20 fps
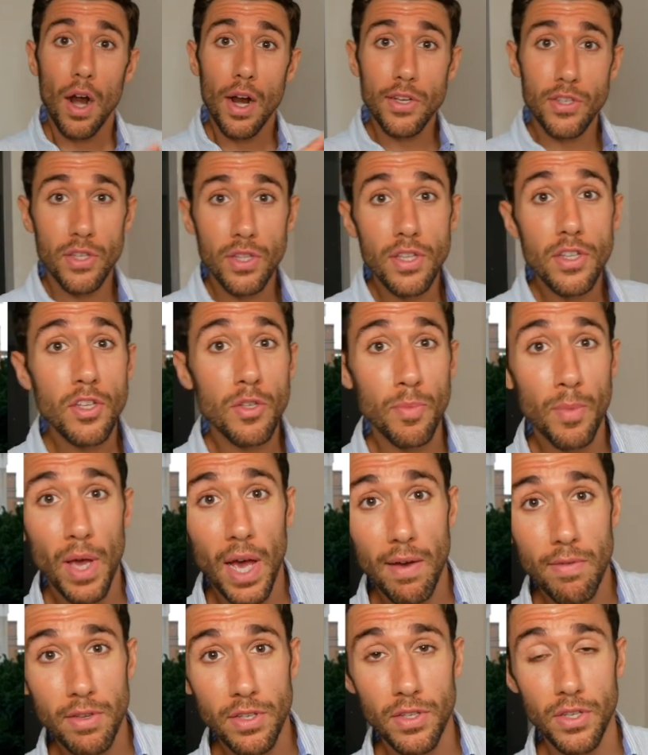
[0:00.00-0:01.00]
All right, so this is me,
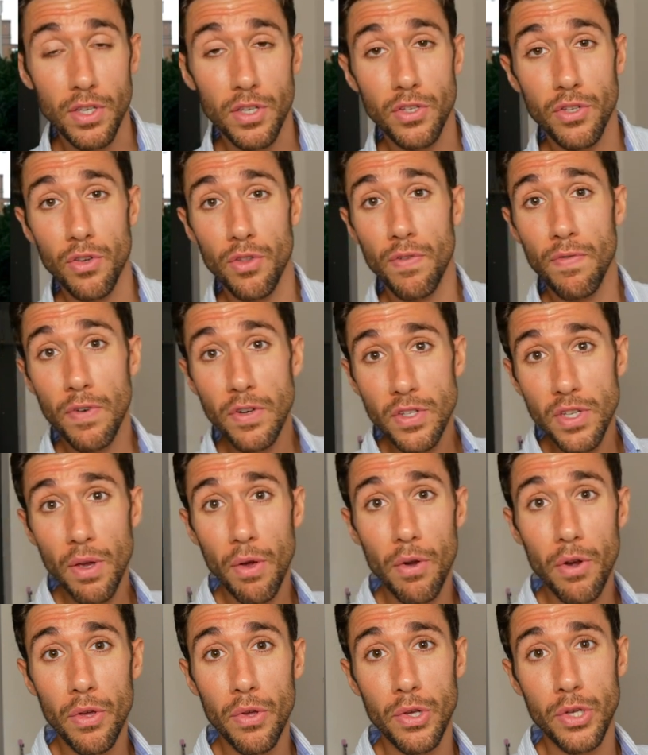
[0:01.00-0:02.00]
obviously. So the first thing
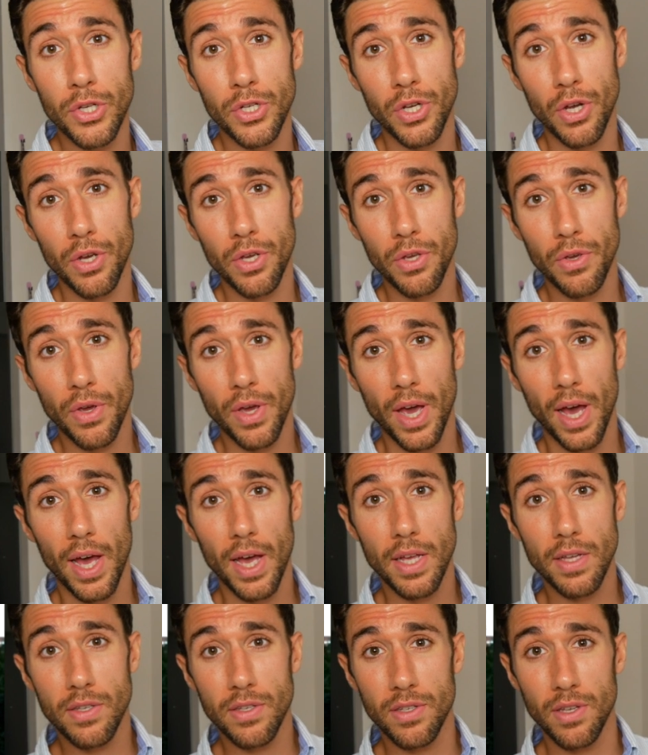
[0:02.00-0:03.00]
I'm gonna do is show you
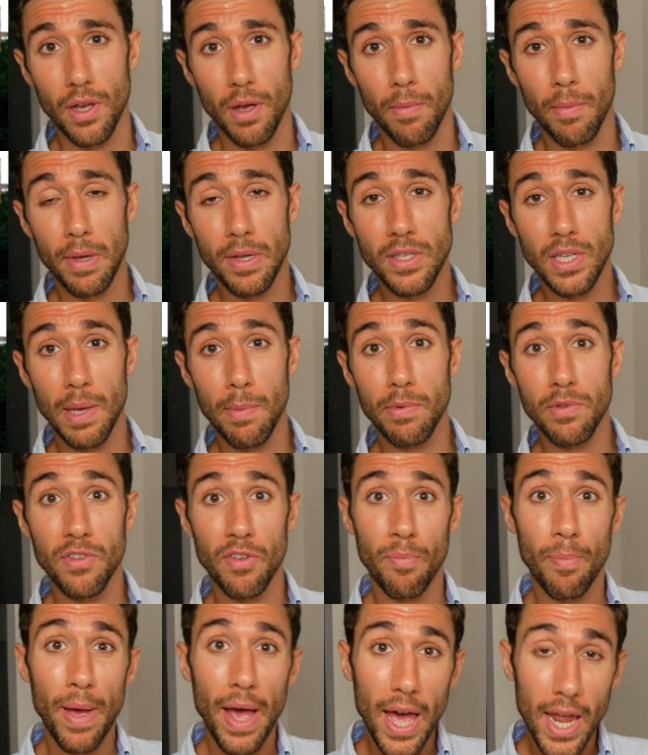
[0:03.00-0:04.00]
guys some examples
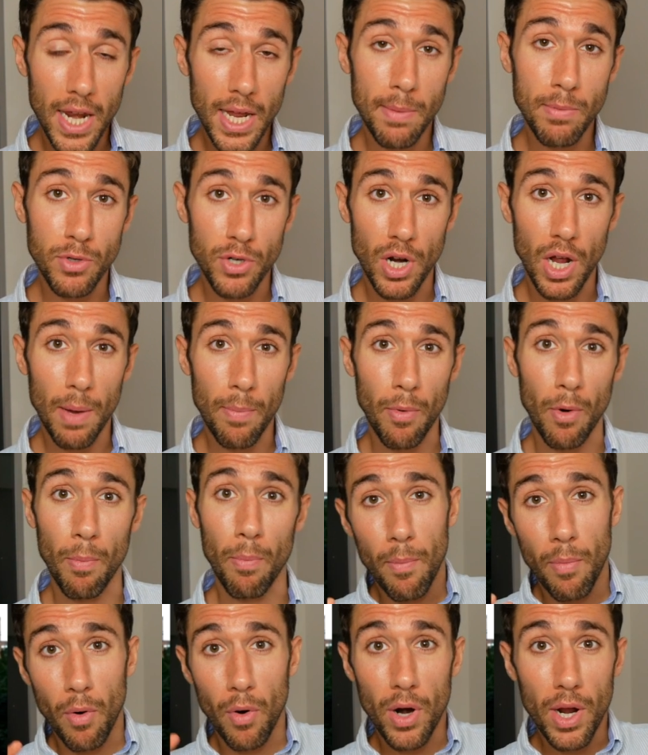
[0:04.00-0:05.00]
of bad hip drop or
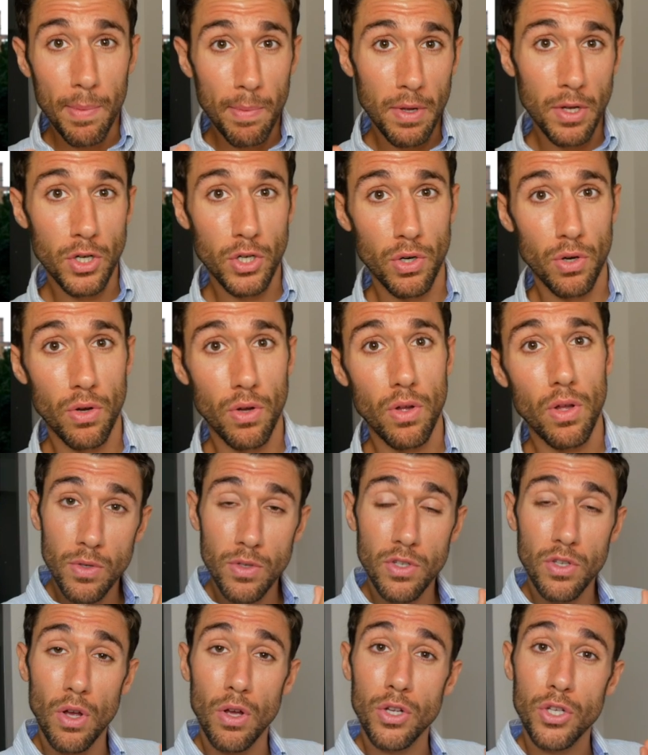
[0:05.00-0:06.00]
poor hip control.
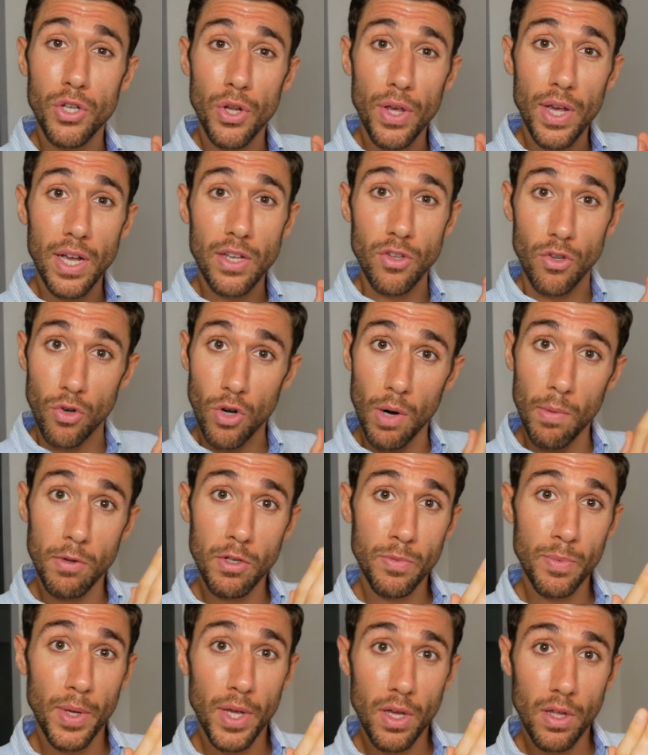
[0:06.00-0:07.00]
So I'll show you guys a normal
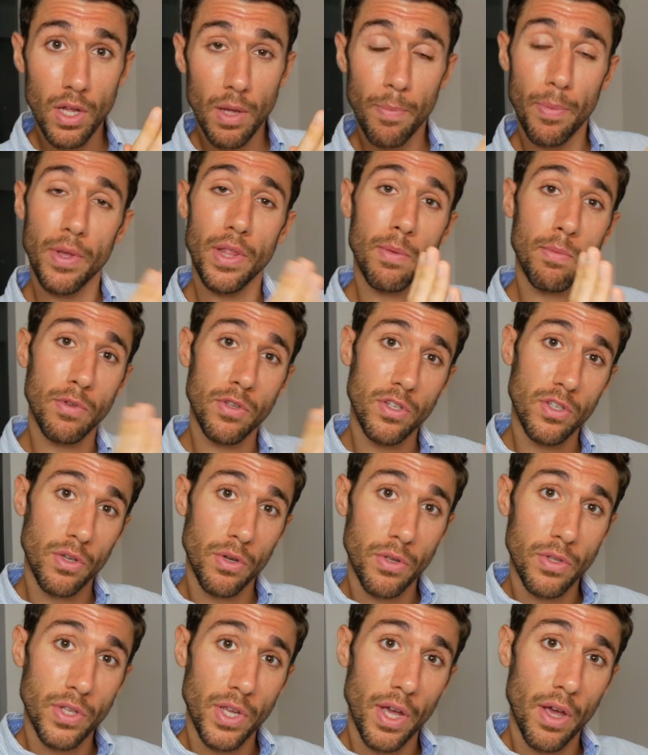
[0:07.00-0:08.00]
speed clip and then we'll
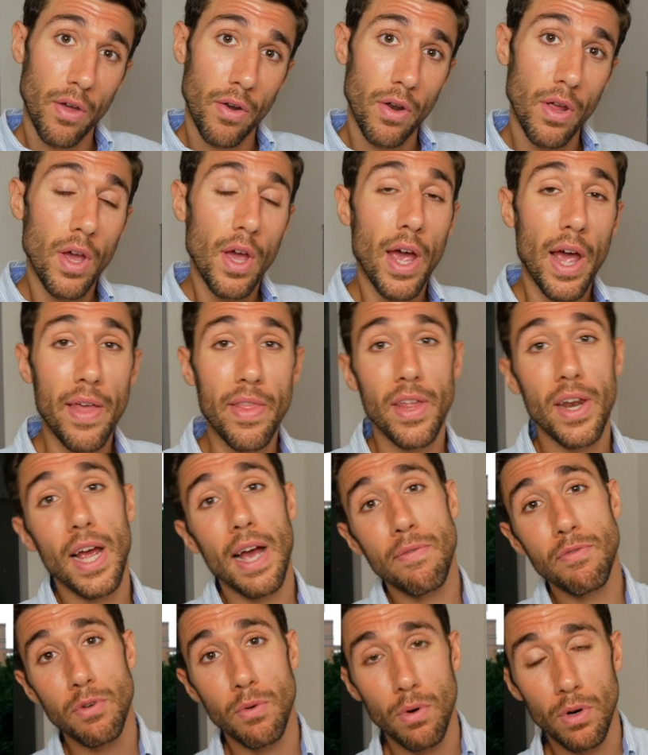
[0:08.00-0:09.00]
slow it down. And then
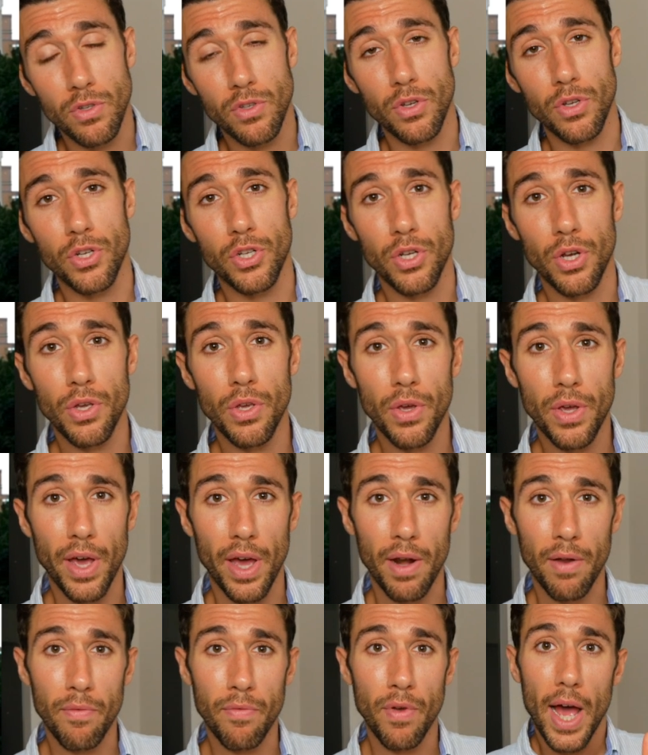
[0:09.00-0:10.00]
afterwards, I'll show you
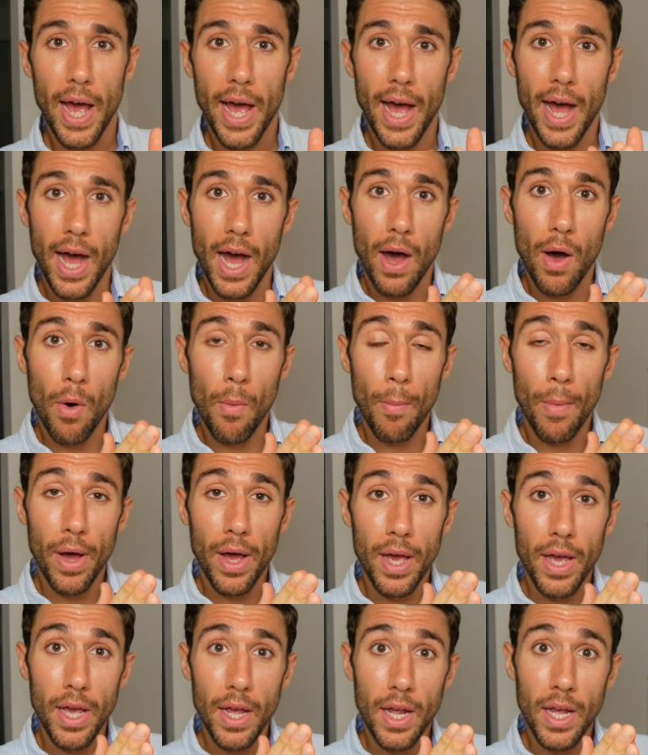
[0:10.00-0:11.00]
kind of how
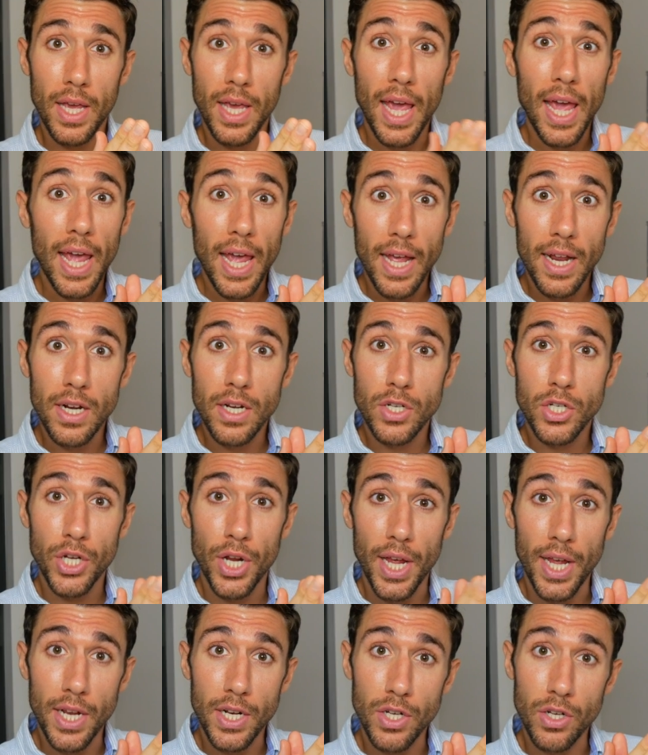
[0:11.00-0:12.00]
my gait
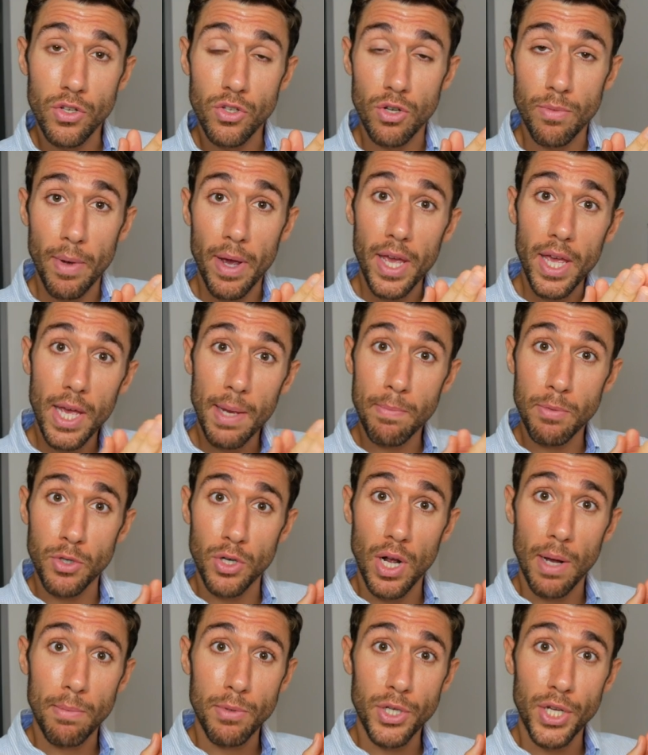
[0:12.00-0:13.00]
changes or my hip
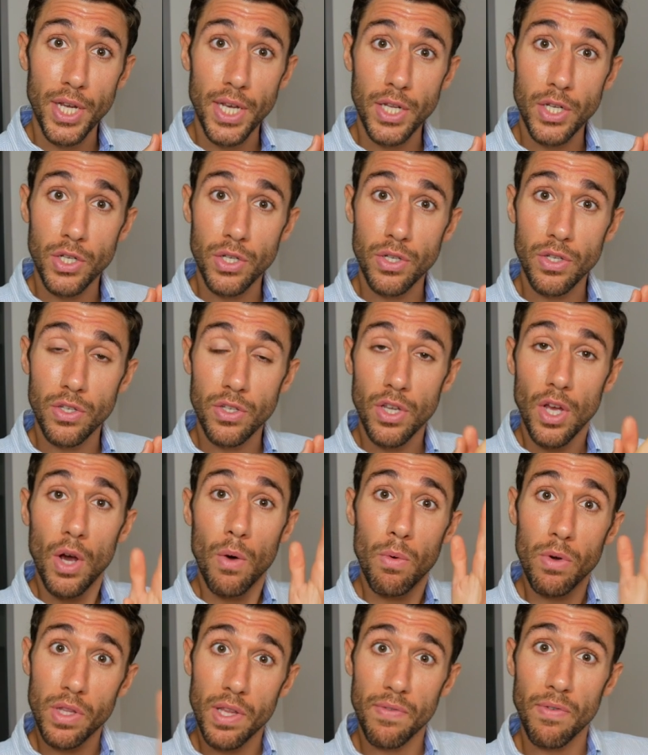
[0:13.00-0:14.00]
drop changes
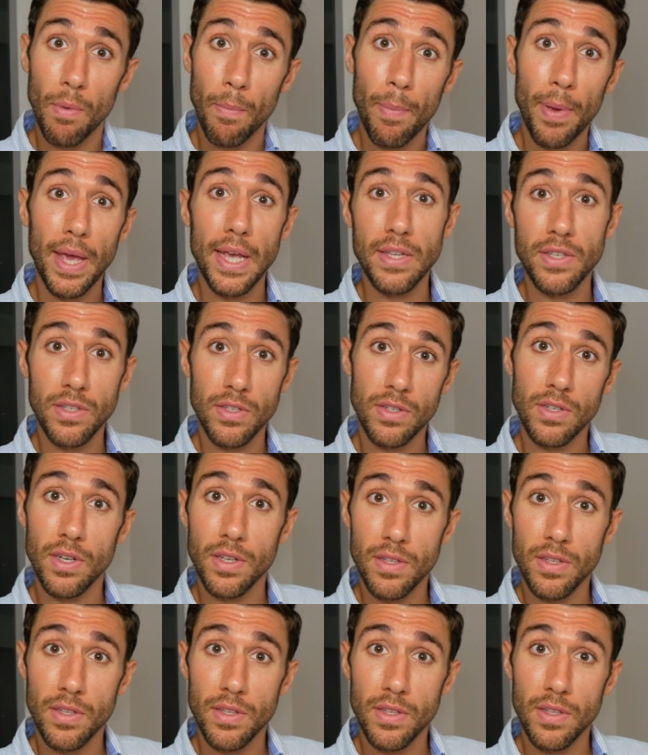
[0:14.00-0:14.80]
with different paces and